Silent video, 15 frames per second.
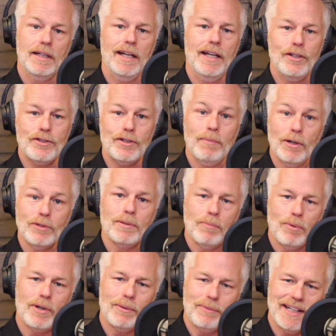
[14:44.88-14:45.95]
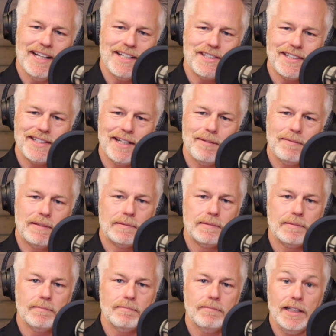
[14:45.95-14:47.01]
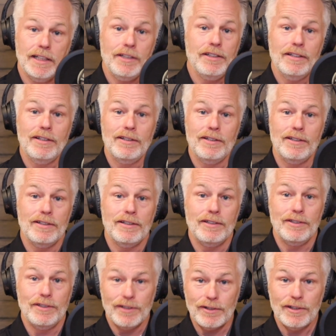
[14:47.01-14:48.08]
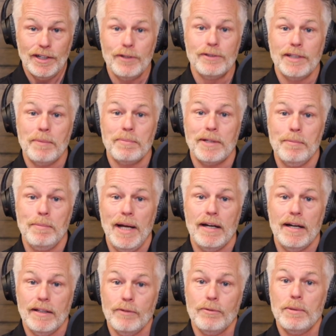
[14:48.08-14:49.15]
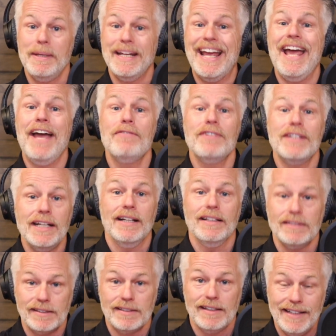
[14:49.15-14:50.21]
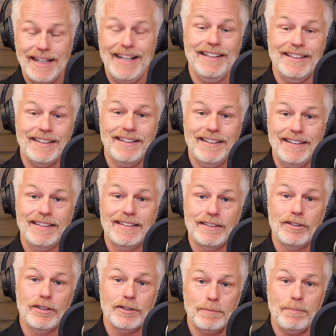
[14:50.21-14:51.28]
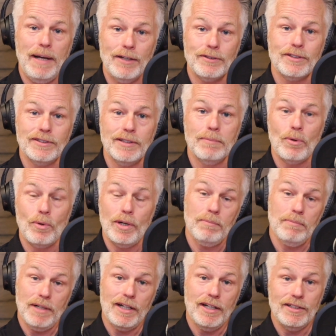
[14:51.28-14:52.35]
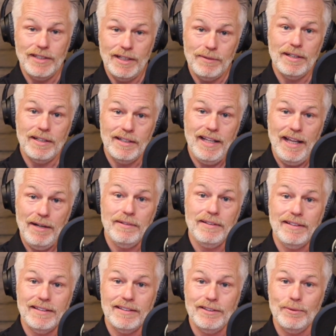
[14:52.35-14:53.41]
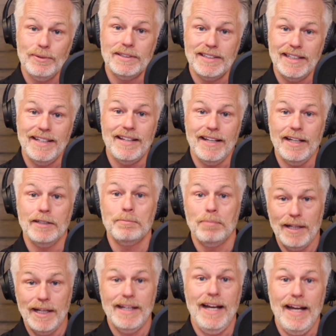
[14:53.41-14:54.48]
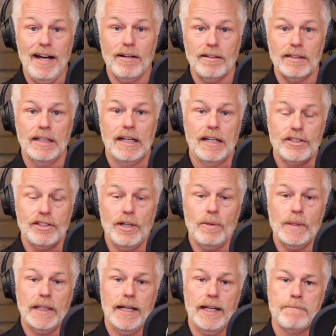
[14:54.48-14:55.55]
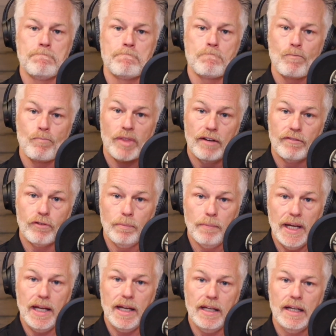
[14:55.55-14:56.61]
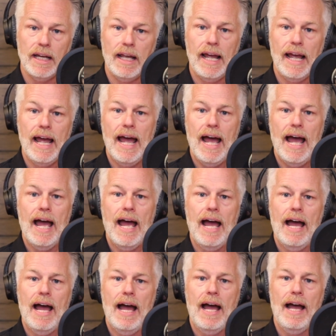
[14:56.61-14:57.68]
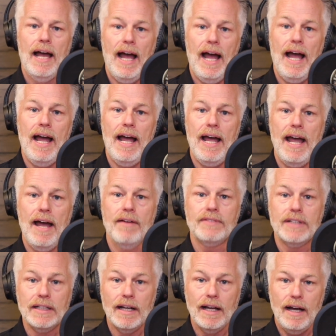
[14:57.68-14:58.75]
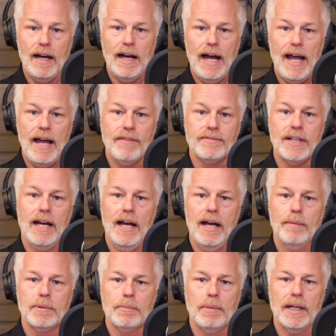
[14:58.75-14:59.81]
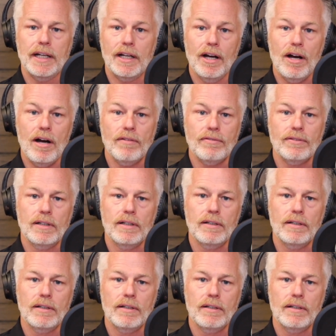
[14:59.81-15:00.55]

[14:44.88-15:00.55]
is your most important relationship, then you're going to do something about it. There would be evidence that your spouse is important because that you would see things played out showing that. For me, I have time to play golf